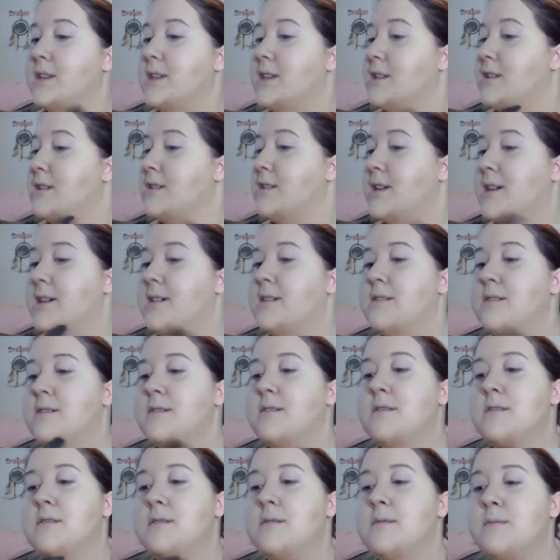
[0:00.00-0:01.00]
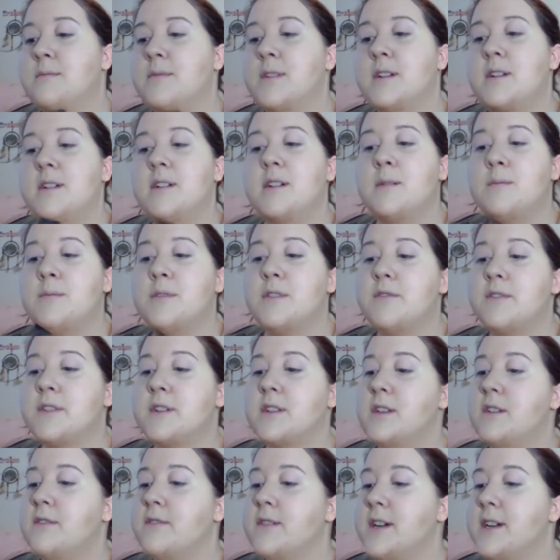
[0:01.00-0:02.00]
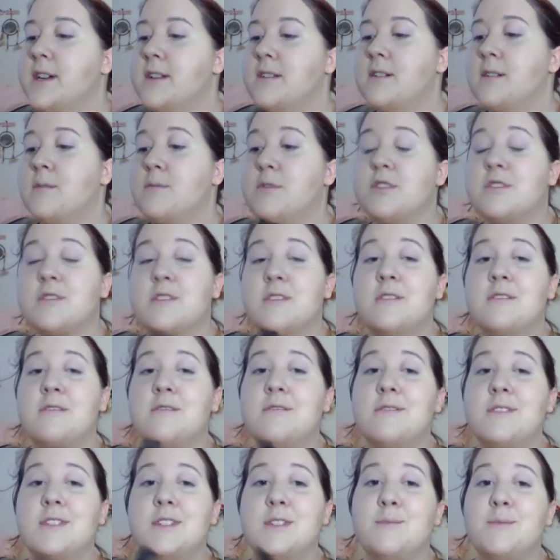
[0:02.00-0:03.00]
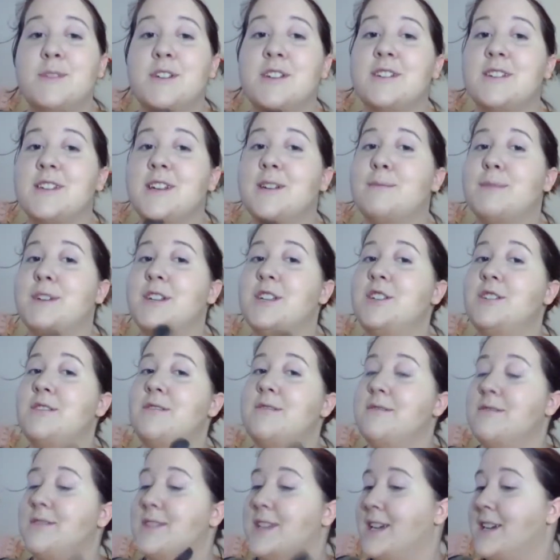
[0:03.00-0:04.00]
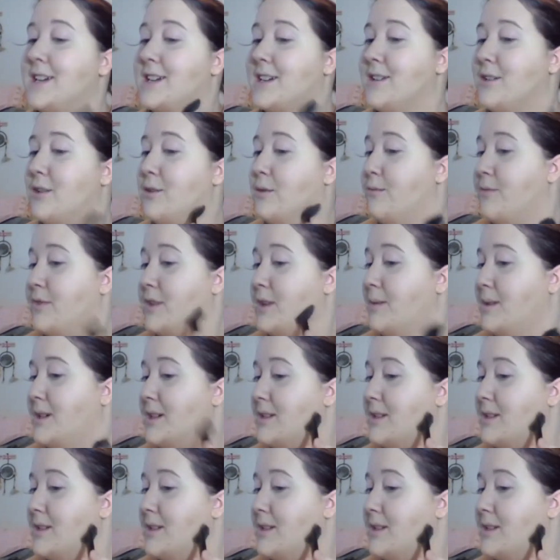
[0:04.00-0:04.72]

That's not blending out perfectly fine. I'm just gonna smear it down my neck and hope for the